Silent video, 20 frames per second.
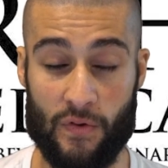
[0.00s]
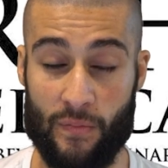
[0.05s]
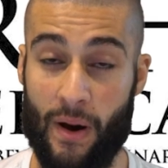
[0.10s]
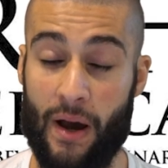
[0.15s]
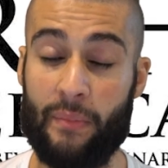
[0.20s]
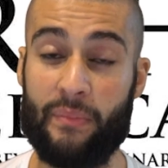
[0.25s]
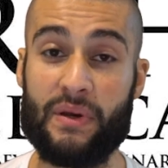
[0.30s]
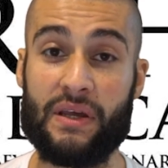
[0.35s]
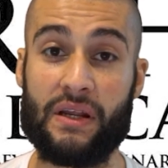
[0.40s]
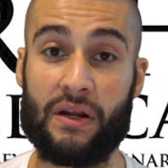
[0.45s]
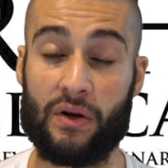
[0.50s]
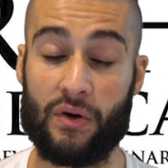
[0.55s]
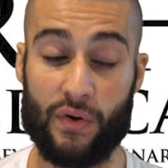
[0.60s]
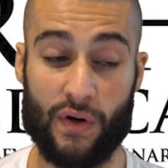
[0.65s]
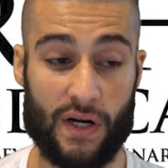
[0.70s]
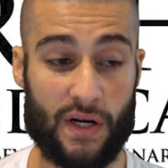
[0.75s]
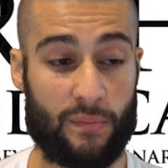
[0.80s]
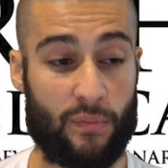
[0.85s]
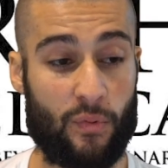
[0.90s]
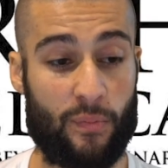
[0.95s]
might be in an
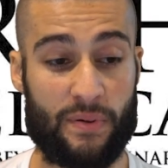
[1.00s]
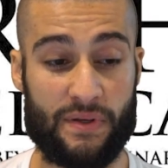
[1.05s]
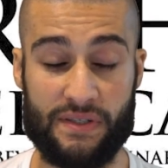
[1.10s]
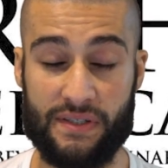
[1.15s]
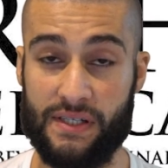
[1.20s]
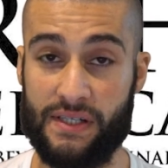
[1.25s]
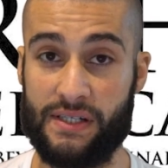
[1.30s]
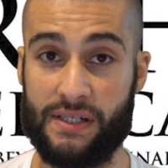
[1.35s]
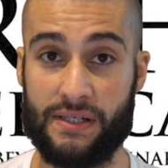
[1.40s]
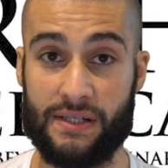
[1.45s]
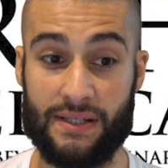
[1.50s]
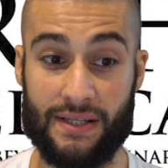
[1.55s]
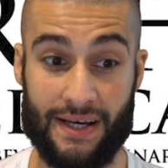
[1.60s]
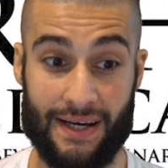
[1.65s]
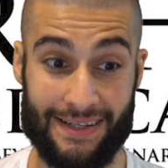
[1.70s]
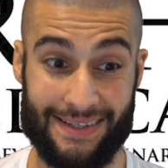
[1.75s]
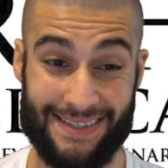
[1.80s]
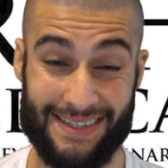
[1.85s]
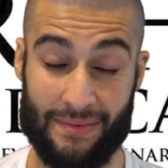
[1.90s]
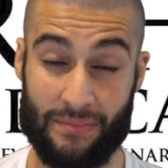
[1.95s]
incredible position
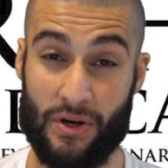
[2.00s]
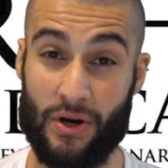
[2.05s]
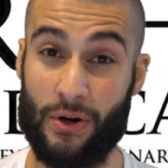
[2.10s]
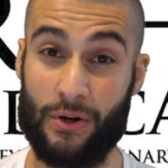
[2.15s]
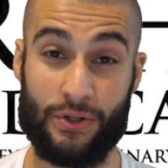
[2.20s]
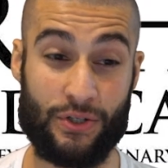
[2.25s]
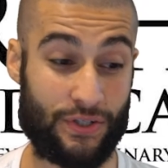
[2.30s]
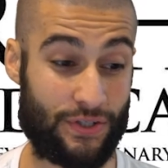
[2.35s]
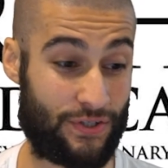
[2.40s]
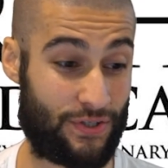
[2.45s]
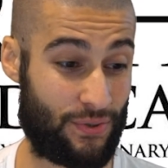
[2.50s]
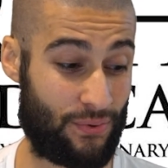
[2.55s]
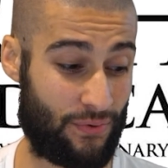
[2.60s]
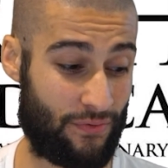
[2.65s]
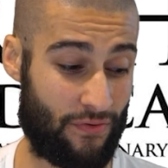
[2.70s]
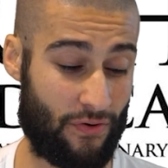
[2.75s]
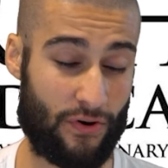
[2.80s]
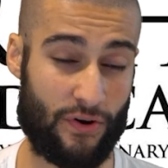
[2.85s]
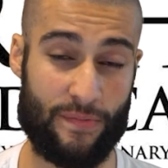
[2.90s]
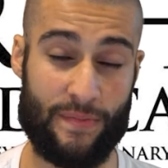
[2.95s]
that some coaches who have
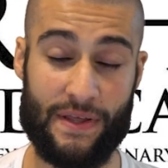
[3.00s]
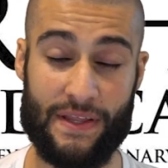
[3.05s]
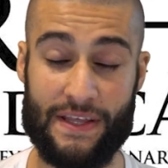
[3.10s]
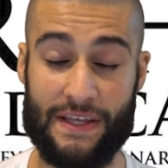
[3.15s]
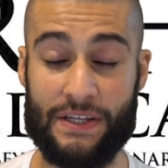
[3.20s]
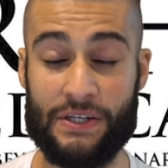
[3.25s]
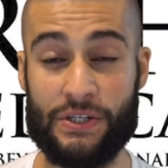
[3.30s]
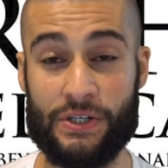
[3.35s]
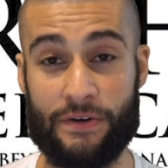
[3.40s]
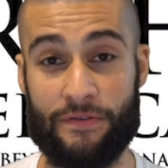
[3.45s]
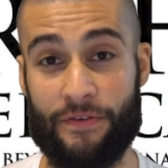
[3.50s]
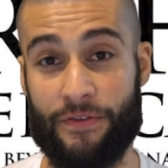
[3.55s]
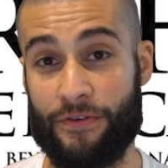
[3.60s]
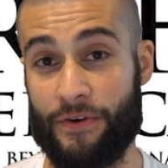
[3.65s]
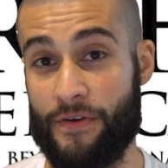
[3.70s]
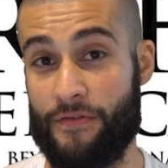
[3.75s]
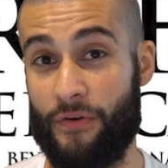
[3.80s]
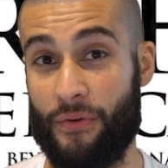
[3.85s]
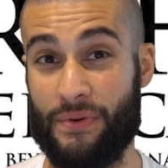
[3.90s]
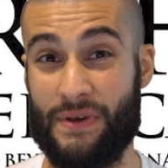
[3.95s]
already been in the industry for
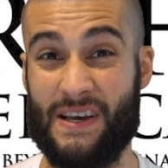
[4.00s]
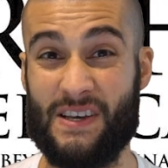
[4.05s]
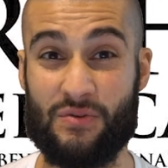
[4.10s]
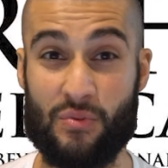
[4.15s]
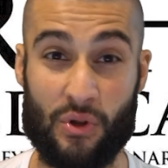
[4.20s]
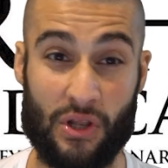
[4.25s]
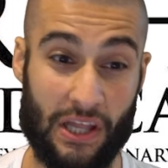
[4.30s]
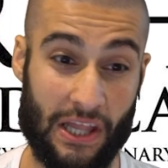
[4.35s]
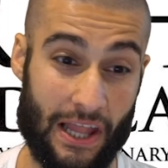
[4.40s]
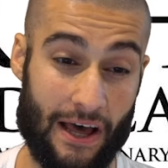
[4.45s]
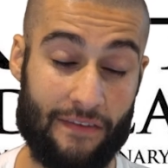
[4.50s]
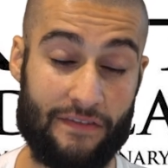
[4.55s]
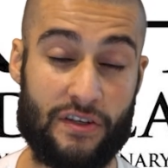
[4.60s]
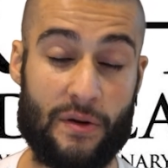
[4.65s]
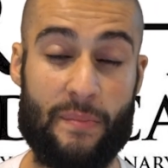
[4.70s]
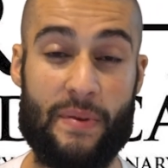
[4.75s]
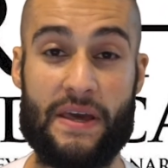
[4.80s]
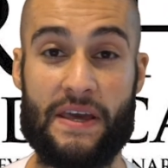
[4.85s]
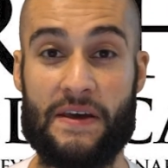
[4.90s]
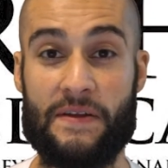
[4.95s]
3-4 years would love to
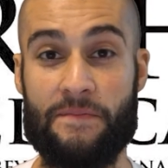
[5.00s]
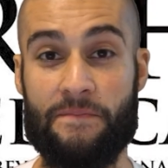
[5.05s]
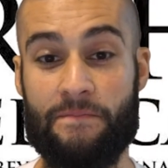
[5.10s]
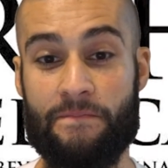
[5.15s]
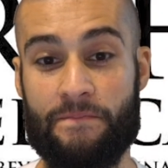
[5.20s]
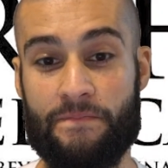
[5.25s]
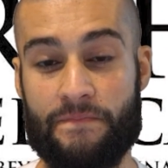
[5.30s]
be in.